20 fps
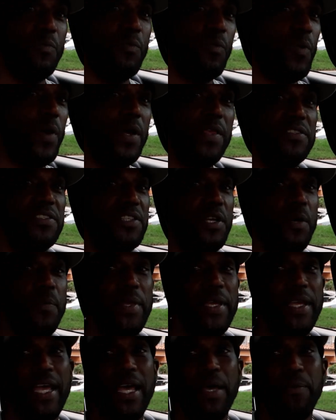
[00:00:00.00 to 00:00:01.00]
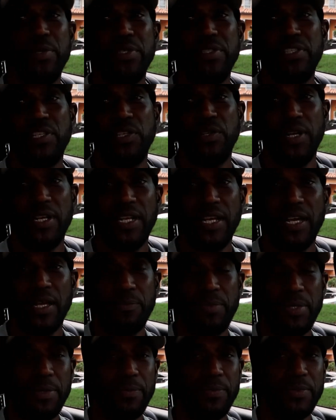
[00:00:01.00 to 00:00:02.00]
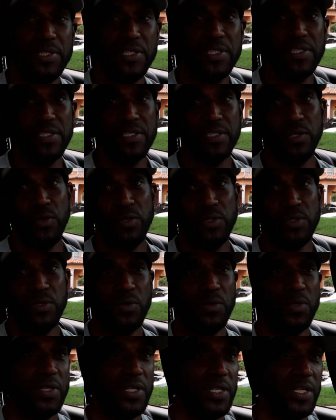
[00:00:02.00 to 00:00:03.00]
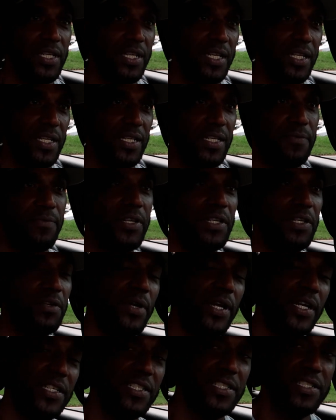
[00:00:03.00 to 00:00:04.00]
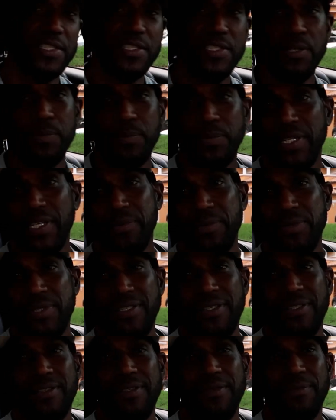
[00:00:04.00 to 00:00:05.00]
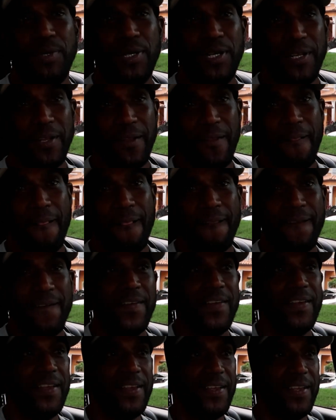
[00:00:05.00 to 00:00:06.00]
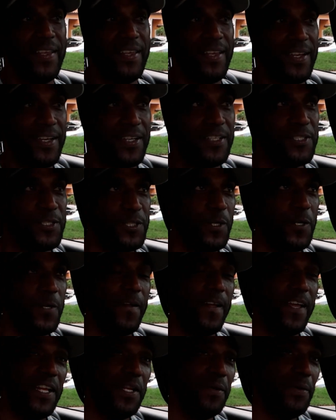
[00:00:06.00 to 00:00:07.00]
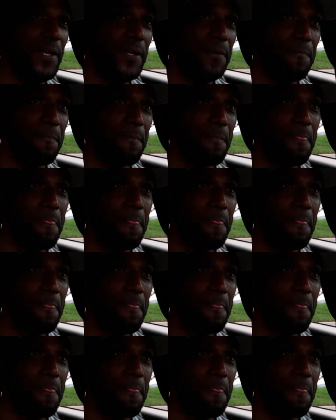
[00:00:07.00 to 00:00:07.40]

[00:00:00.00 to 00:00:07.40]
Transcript: Whether something happens to you or not, people just go in different directions sometimes. But yeah, so anyway,